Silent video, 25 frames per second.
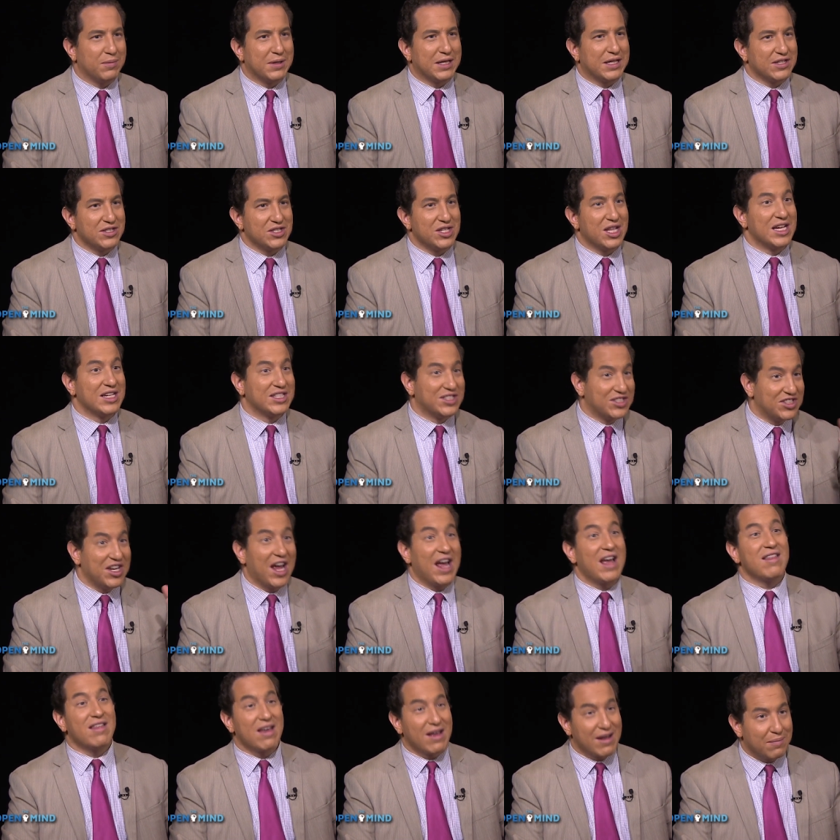because they
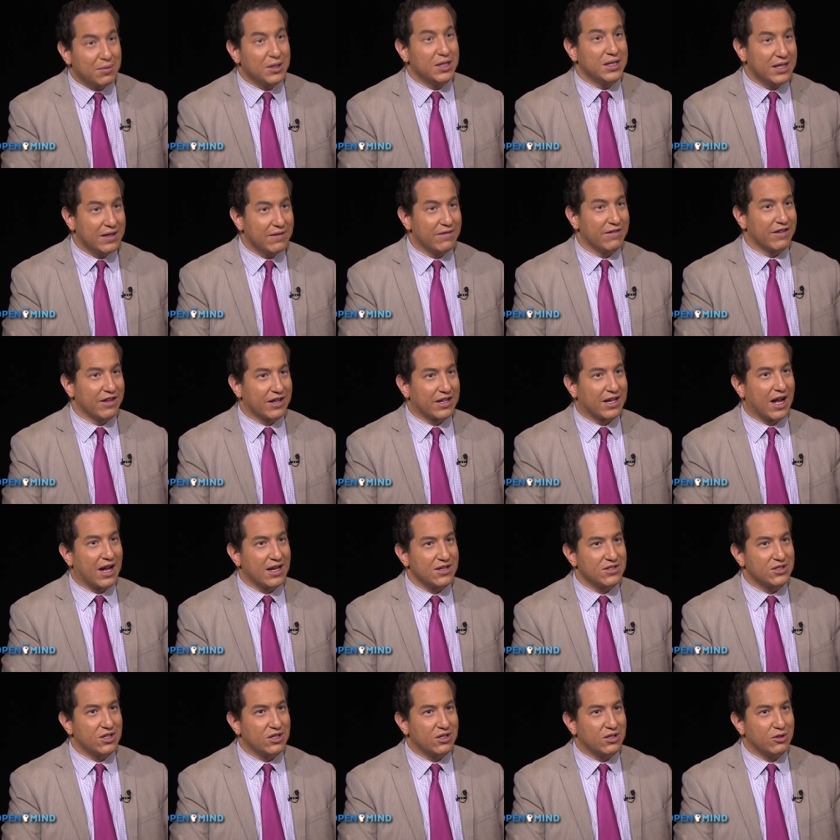say they believe in the
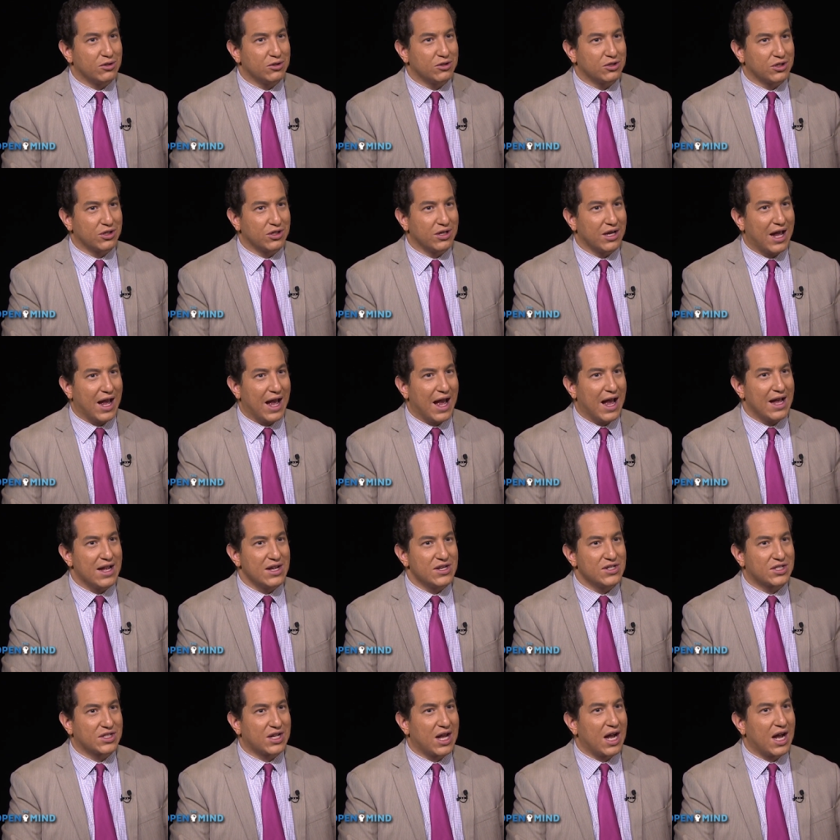Constitution as